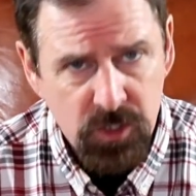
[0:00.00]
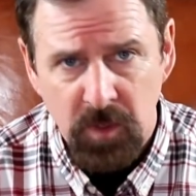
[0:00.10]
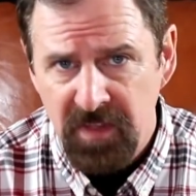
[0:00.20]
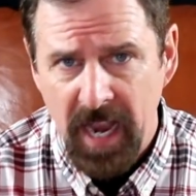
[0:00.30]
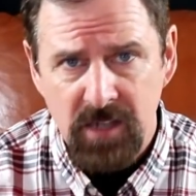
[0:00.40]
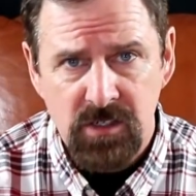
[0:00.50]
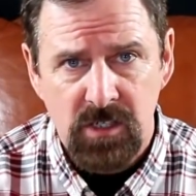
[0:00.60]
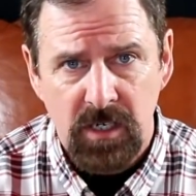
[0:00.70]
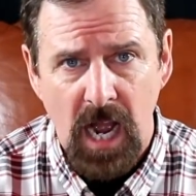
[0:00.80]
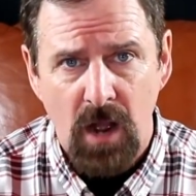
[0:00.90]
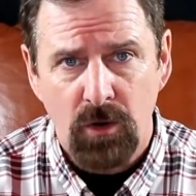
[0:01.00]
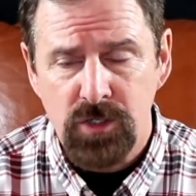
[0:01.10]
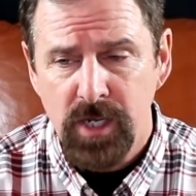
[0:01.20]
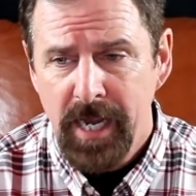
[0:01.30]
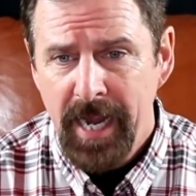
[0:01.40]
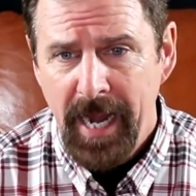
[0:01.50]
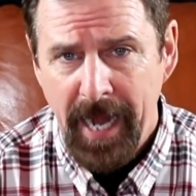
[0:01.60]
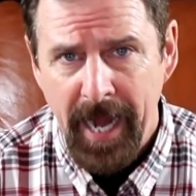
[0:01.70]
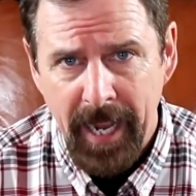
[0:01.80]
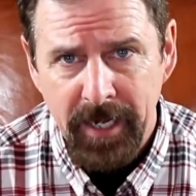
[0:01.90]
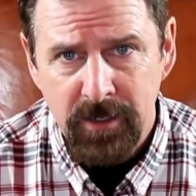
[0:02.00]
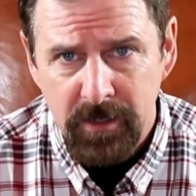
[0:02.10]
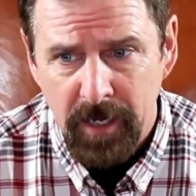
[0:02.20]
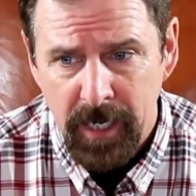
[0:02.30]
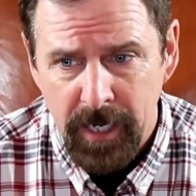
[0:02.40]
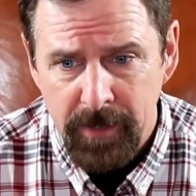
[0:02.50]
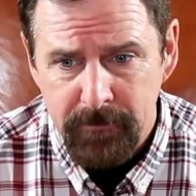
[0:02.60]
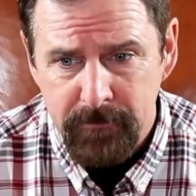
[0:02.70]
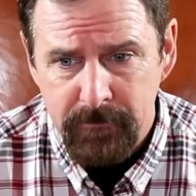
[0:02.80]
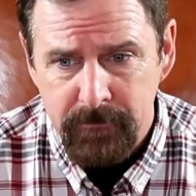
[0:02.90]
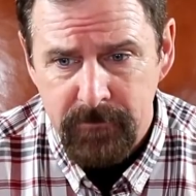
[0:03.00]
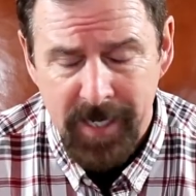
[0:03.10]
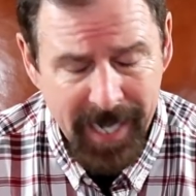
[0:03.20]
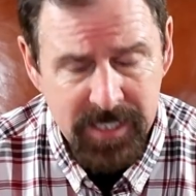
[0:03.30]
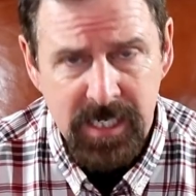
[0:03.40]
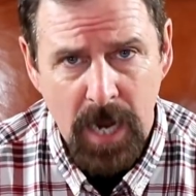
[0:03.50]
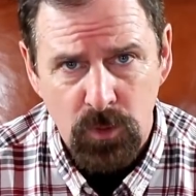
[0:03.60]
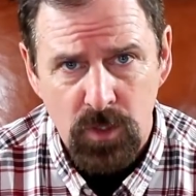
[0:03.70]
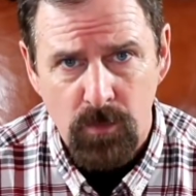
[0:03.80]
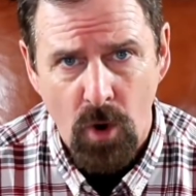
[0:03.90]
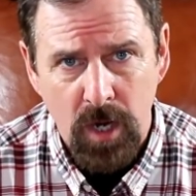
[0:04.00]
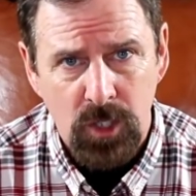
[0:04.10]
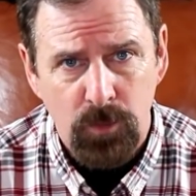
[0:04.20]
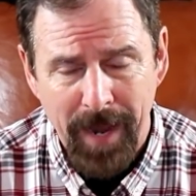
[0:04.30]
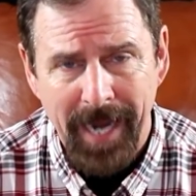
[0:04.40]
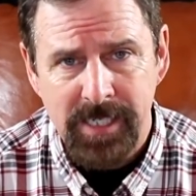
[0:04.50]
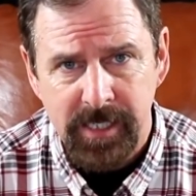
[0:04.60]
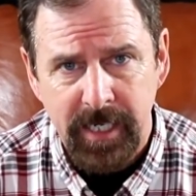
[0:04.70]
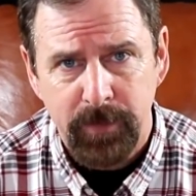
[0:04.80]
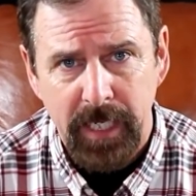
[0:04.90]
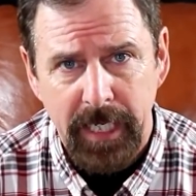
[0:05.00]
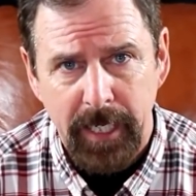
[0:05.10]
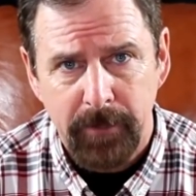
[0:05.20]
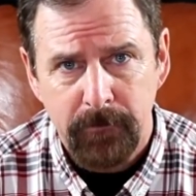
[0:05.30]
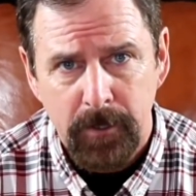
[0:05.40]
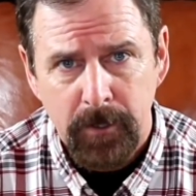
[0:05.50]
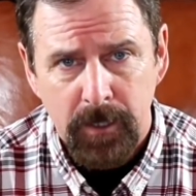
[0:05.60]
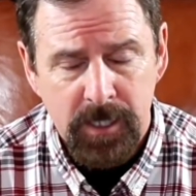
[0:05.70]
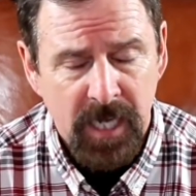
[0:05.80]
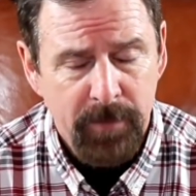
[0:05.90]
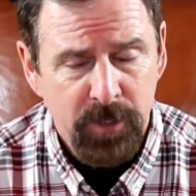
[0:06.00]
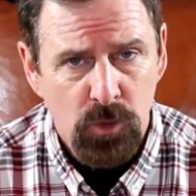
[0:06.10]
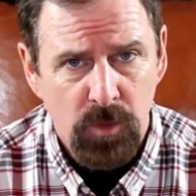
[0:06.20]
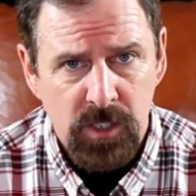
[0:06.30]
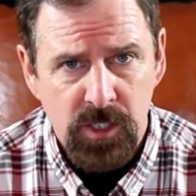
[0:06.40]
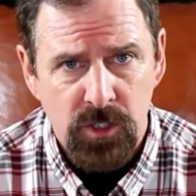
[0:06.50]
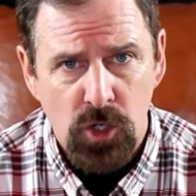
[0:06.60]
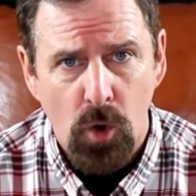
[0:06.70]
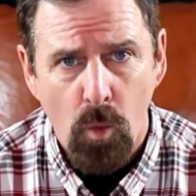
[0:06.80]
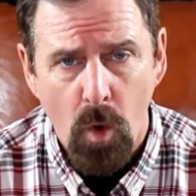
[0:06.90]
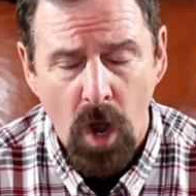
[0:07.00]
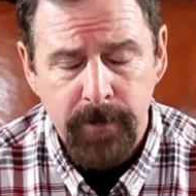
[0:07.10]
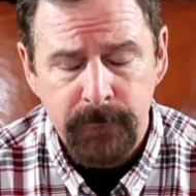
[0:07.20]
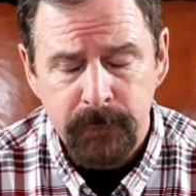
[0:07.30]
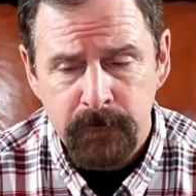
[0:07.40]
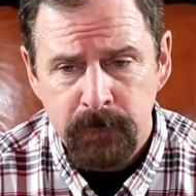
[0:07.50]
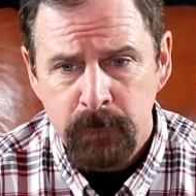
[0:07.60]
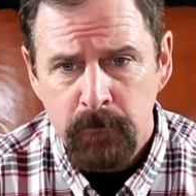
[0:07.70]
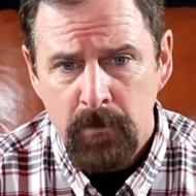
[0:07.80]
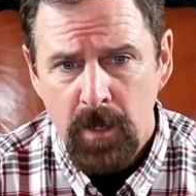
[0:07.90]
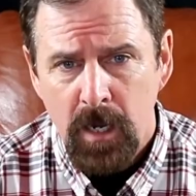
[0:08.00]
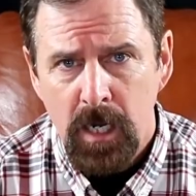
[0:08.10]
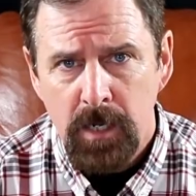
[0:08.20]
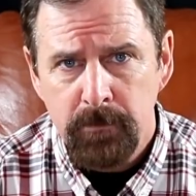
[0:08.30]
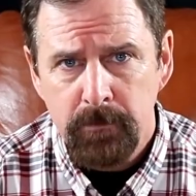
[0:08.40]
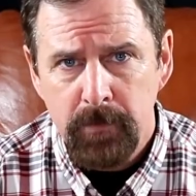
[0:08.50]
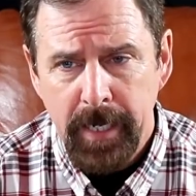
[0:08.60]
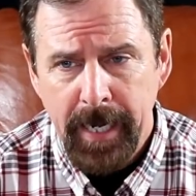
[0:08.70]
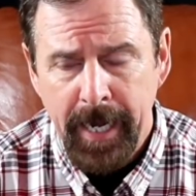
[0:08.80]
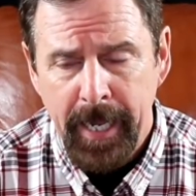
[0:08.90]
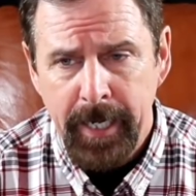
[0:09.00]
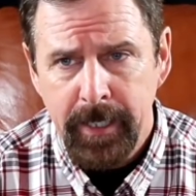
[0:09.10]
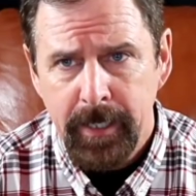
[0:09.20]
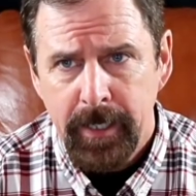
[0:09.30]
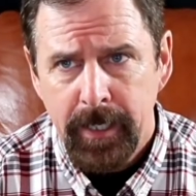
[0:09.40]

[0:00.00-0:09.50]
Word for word: to thousands of dollars, and the next time they're in the market, they're back seeing me again. Like I say, I've been doing this since 01, and